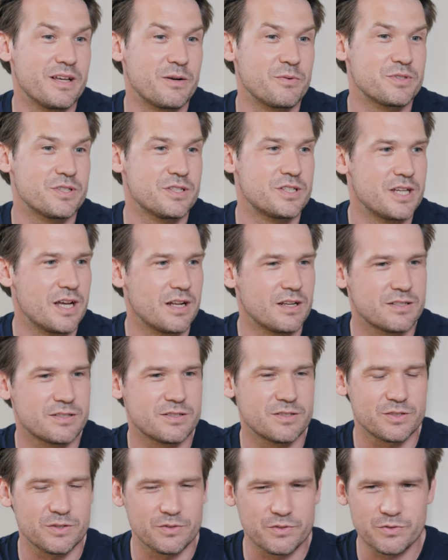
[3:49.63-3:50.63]
That was a
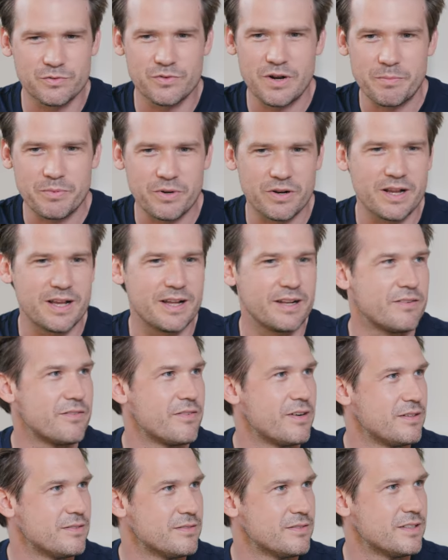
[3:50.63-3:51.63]
challenge to sort of wrap your head
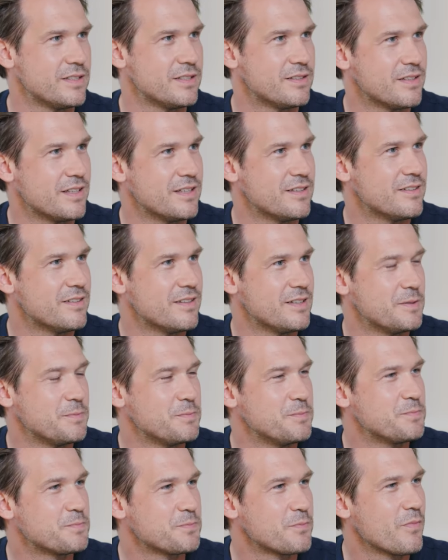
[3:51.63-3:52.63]
around it
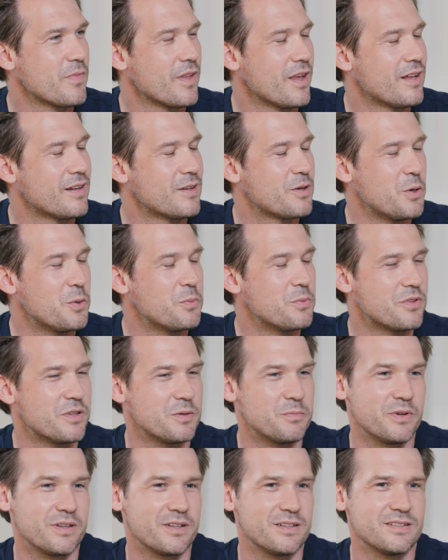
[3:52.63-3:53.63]
and cope with
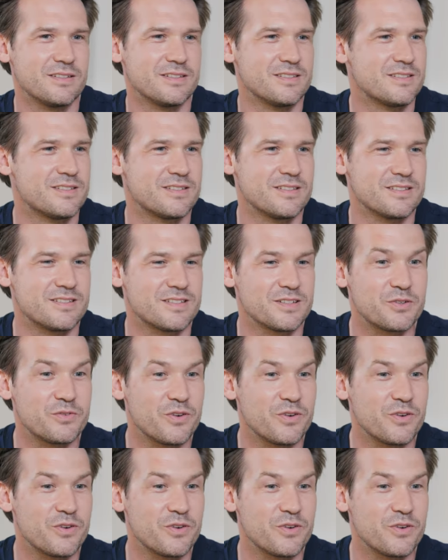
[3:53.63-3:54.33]
it, but it's a